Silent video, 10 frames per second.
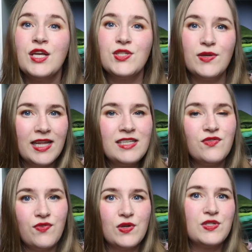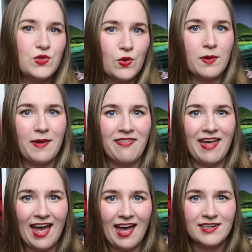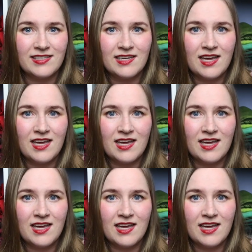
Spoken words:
So let's first talk about the hat.